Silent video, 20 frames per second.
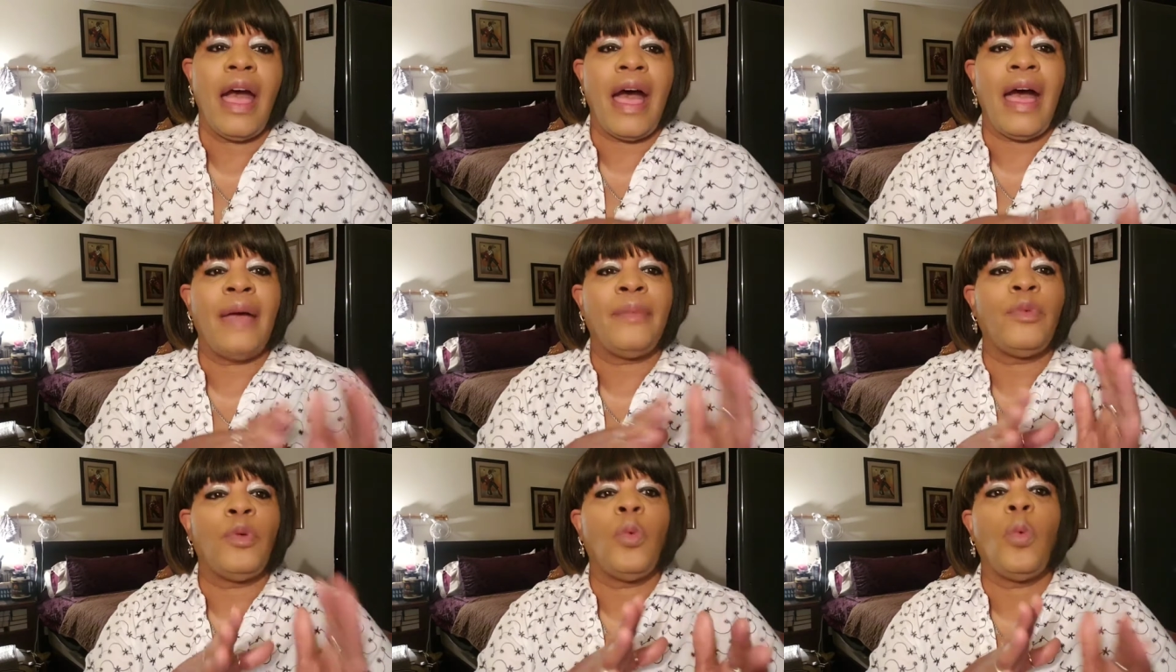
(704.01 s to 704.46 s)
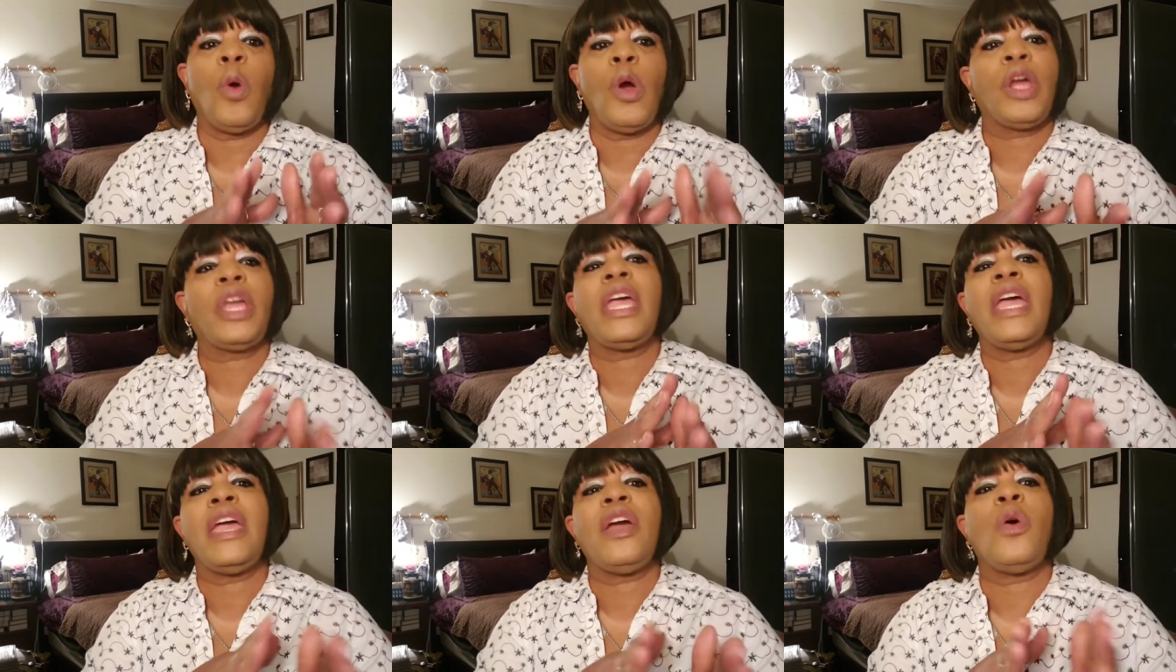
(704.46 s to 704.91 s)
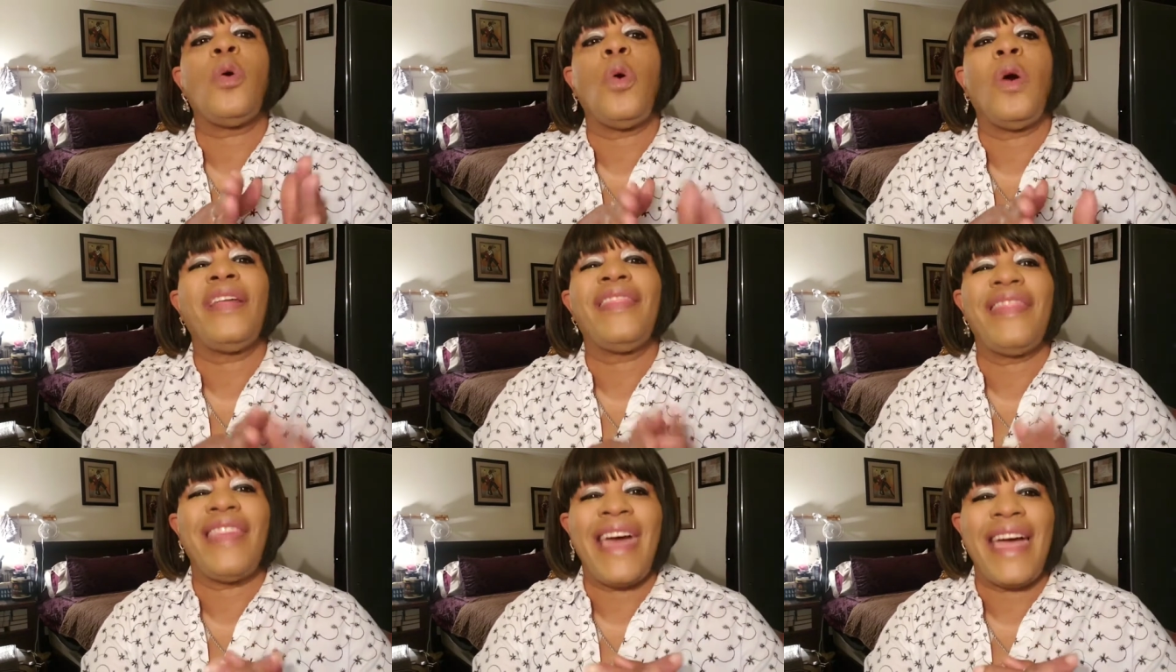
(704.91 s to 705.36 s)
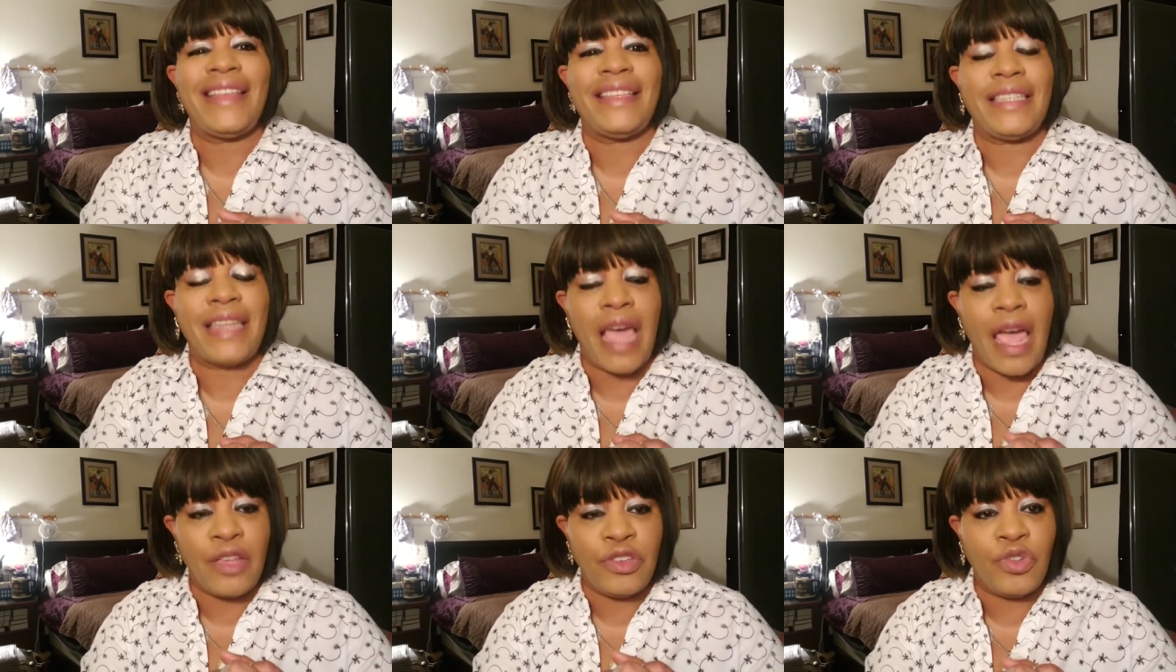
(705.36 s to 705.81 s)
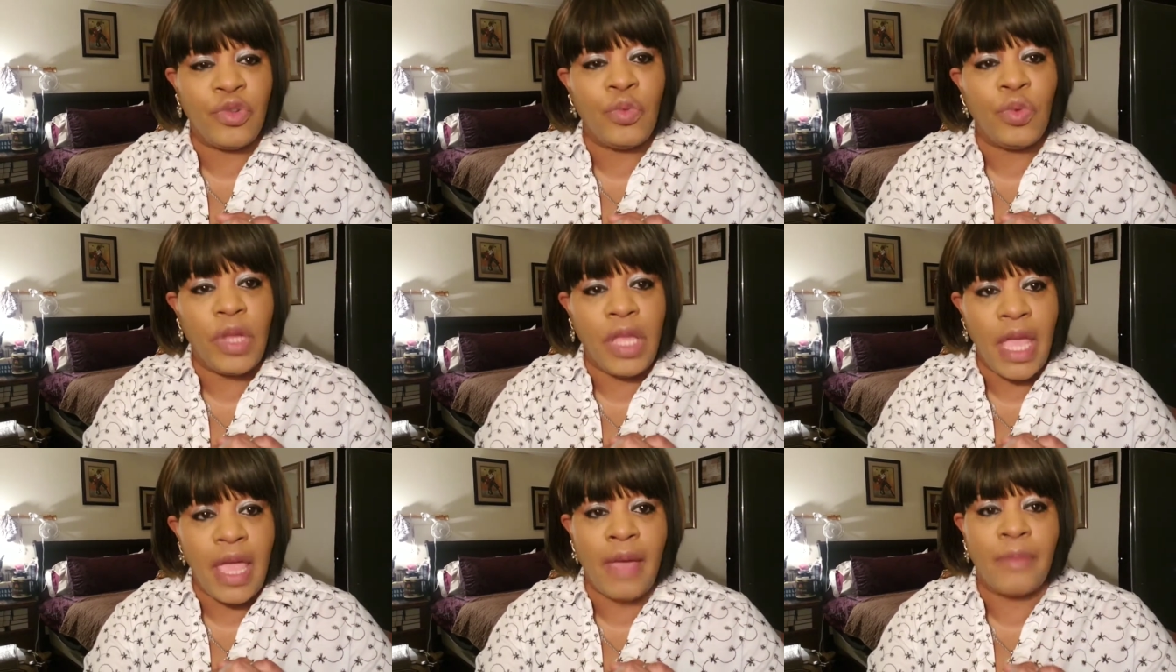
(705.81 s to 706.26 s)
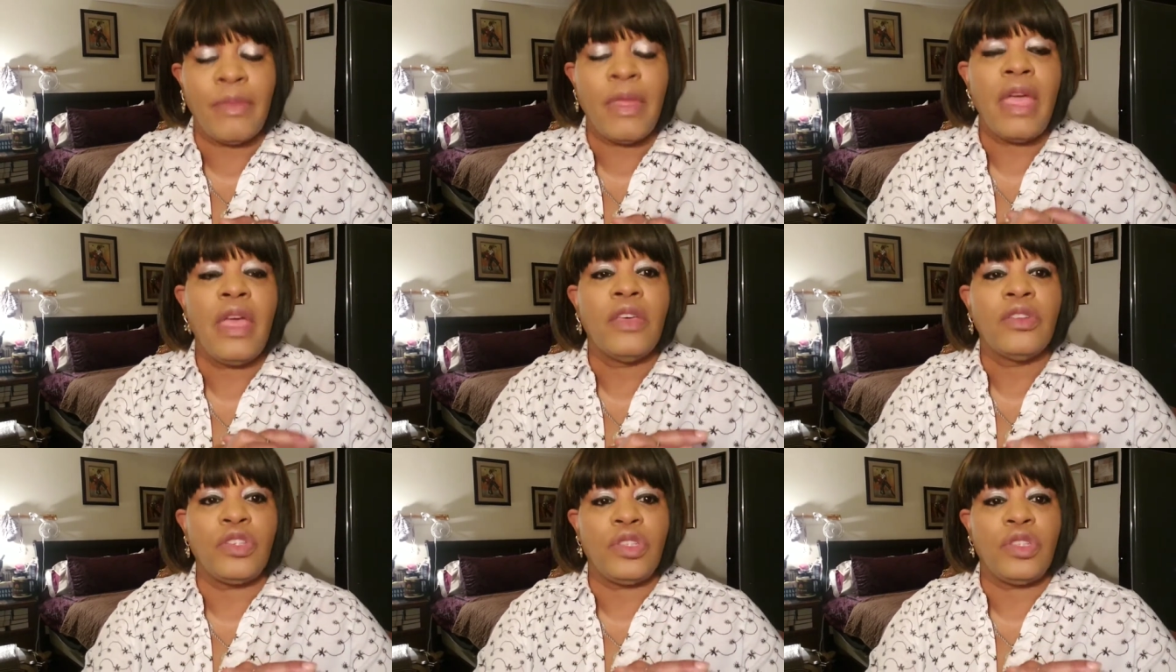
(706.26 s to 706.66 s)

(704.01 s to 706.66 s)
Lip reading: I'm working on that. I truly am.